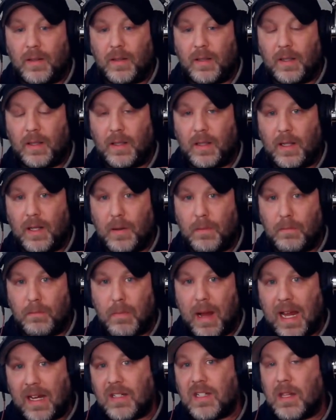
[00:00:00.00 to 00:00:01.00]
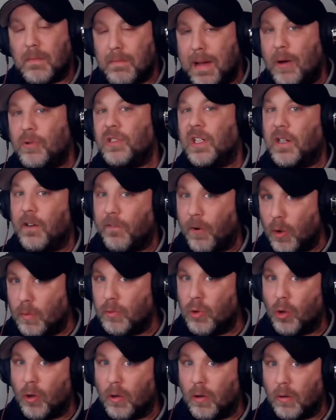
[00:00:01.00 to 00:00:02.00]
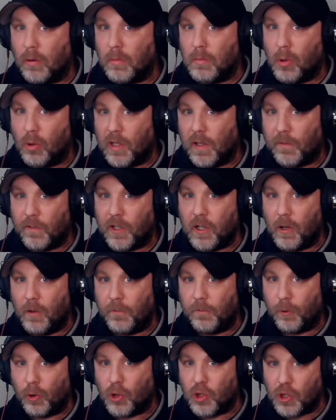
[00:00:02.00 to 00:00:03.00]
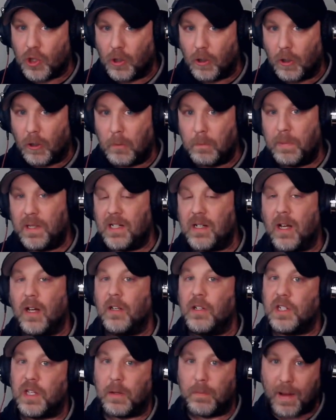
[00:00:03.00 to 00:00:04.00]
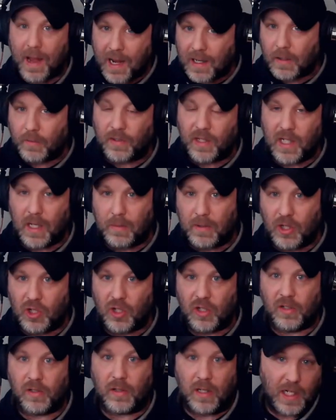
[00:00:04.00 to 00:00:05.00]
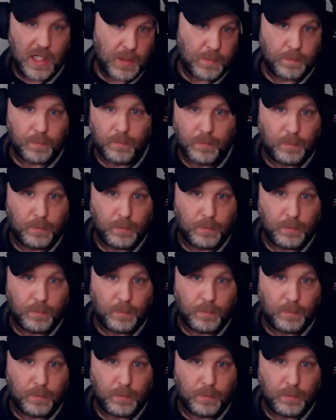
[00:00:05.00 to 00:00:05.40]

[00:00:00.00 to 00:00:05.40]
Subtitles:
It makes the mounting to foam core more difficult for sure, because the back of the image is